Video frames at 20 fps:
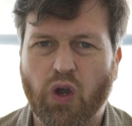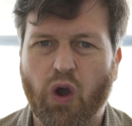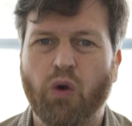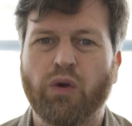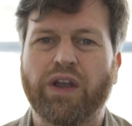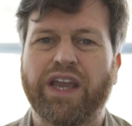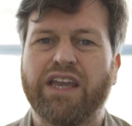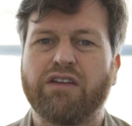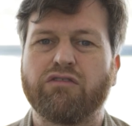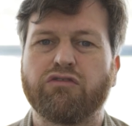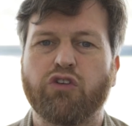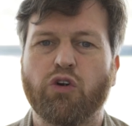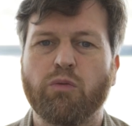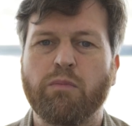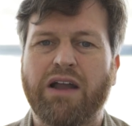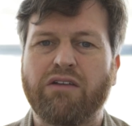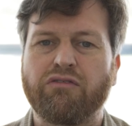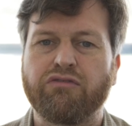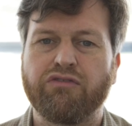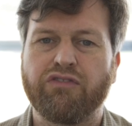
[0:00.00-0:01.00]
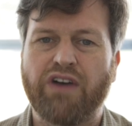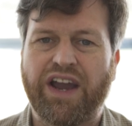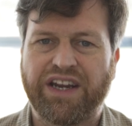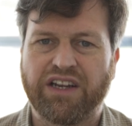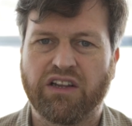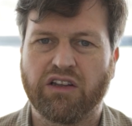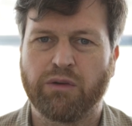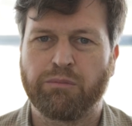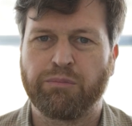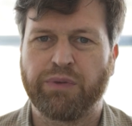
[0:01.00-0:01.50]
Okay, for my
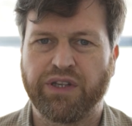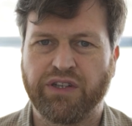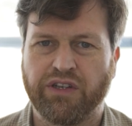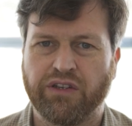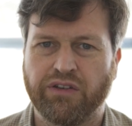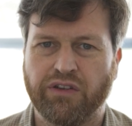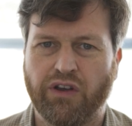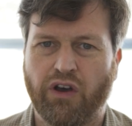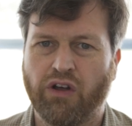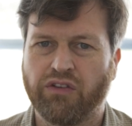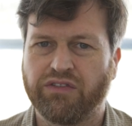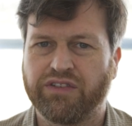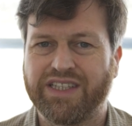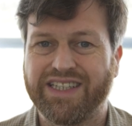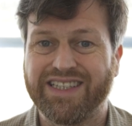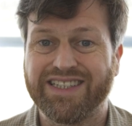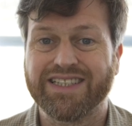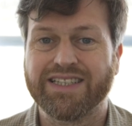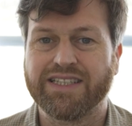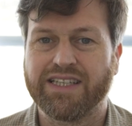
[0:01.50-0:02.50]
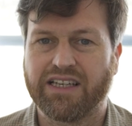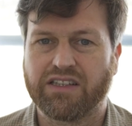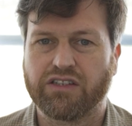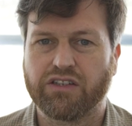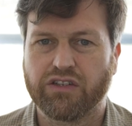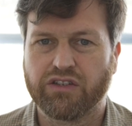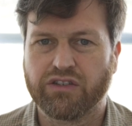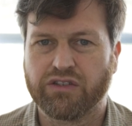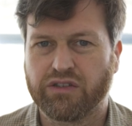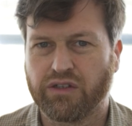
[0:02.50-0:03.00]
final opinion on the
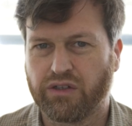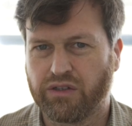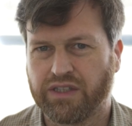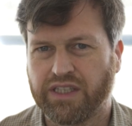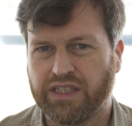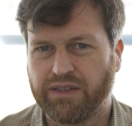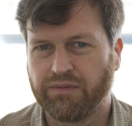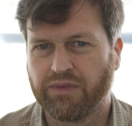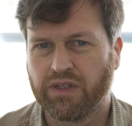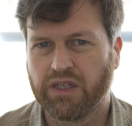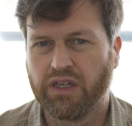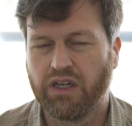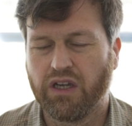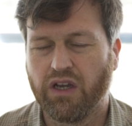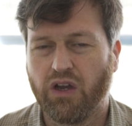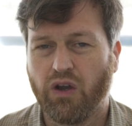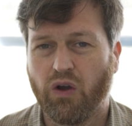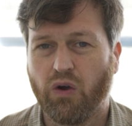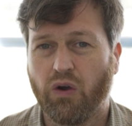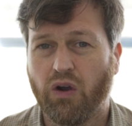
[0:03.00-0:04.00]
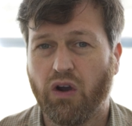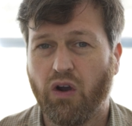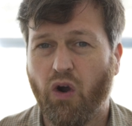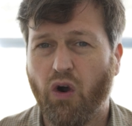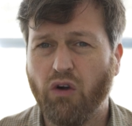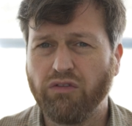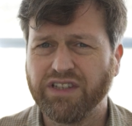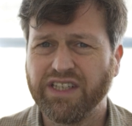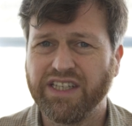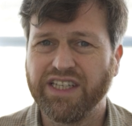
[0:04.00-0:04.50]
Z30.
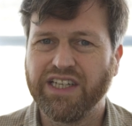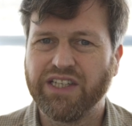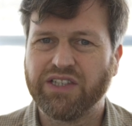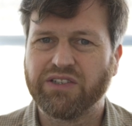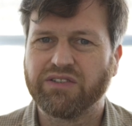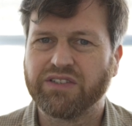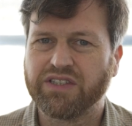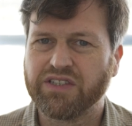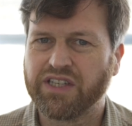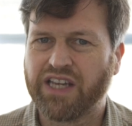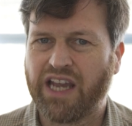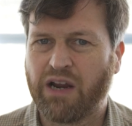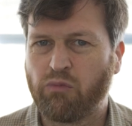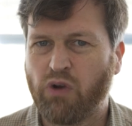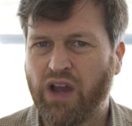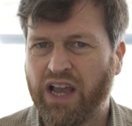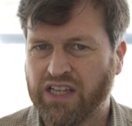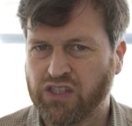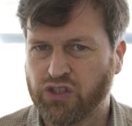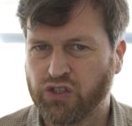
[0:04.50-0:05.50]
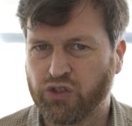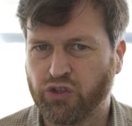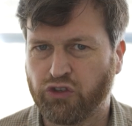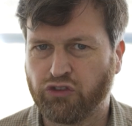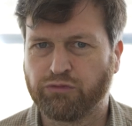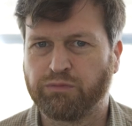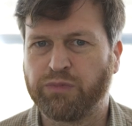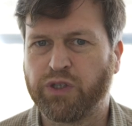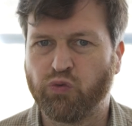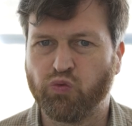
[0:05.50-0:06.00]
Over the year, this camera has
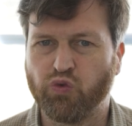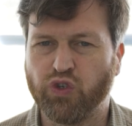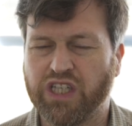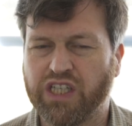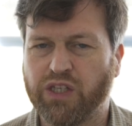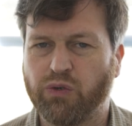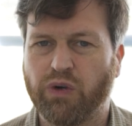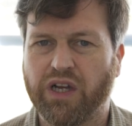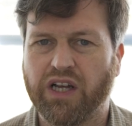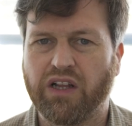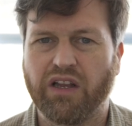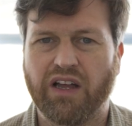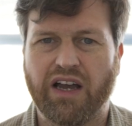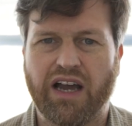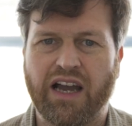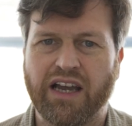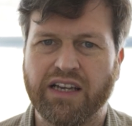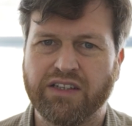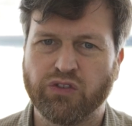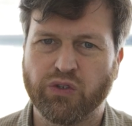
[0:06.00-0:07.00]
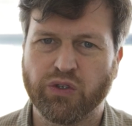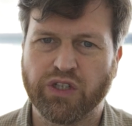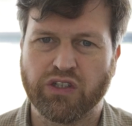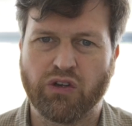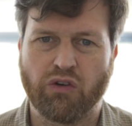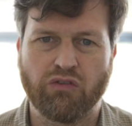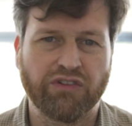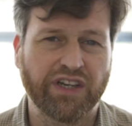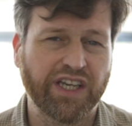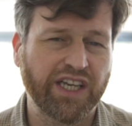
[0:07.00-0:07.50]
served me really well. I took it
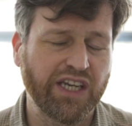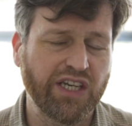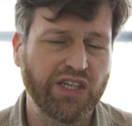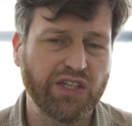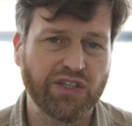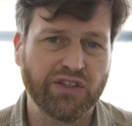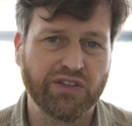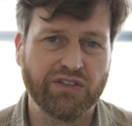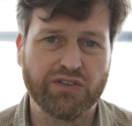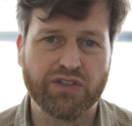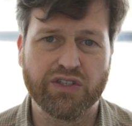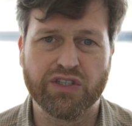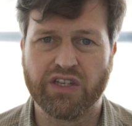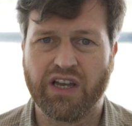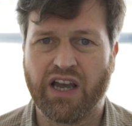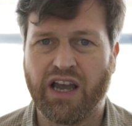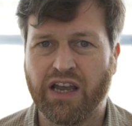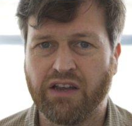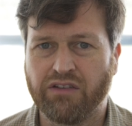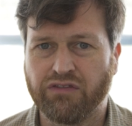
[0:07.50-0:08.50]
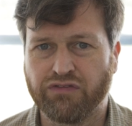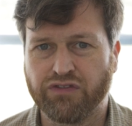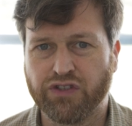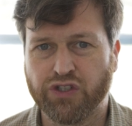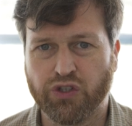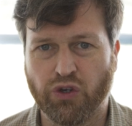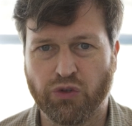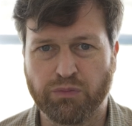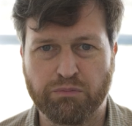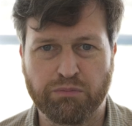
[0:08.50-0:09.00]
on vacations, I've
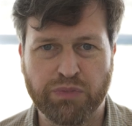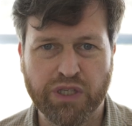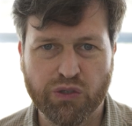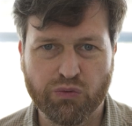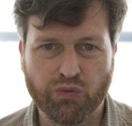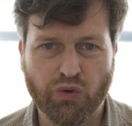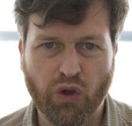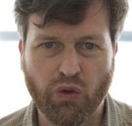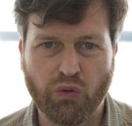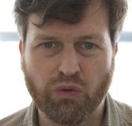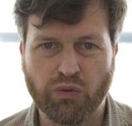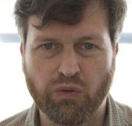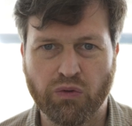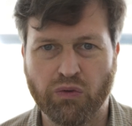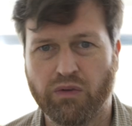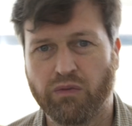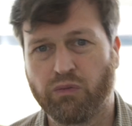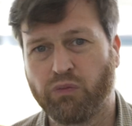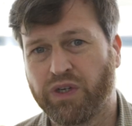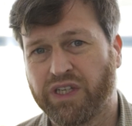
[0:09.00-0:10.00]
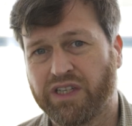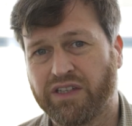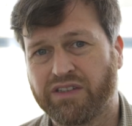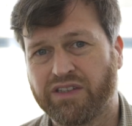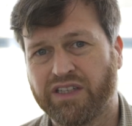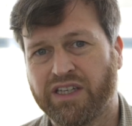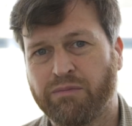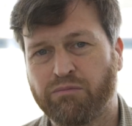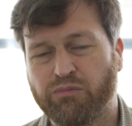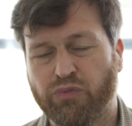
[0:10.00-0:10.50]
shot B-roll with
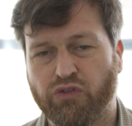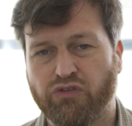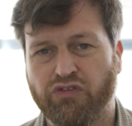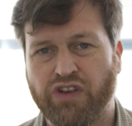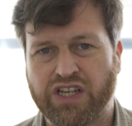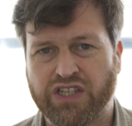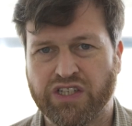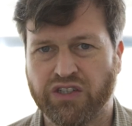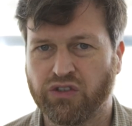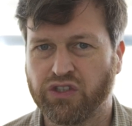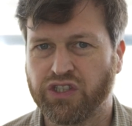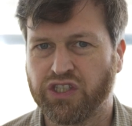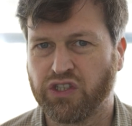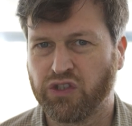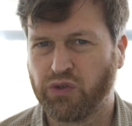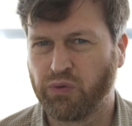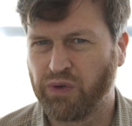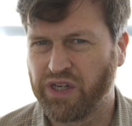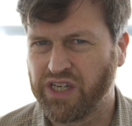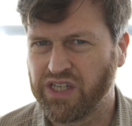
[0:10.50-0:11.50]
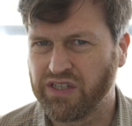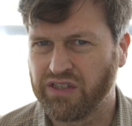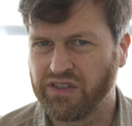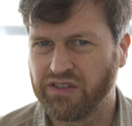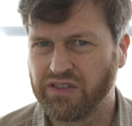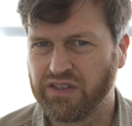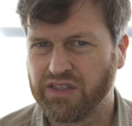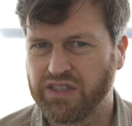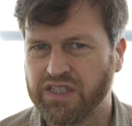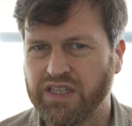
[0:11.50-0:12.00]
it in professional
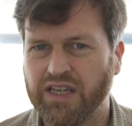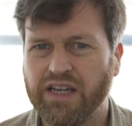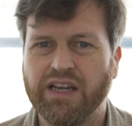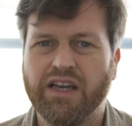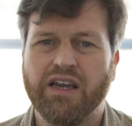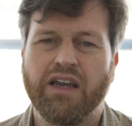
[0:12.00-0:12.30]
situations,